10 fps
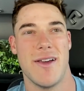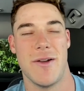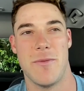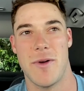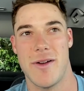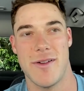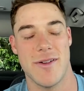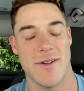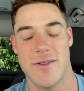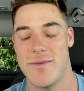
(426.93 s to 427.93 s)
hit and
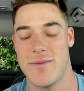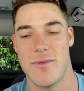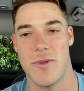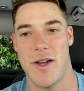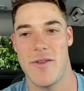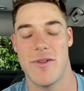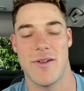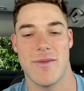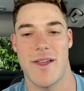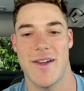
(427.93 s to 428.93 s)
run or
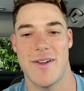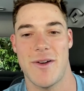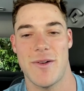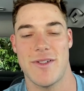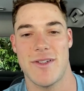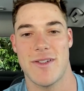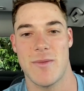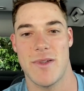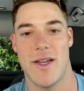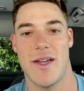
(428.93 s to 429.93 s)
whatever, like, you know, it's just
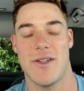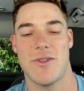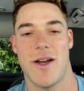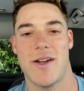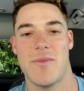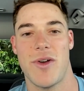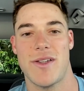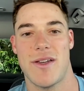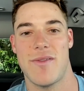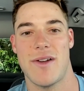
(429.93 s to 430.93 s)
something I just try to
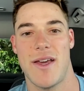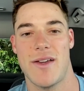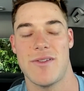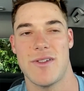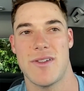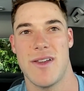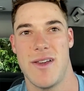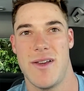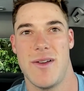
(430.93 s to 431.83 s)
embrace every day, and just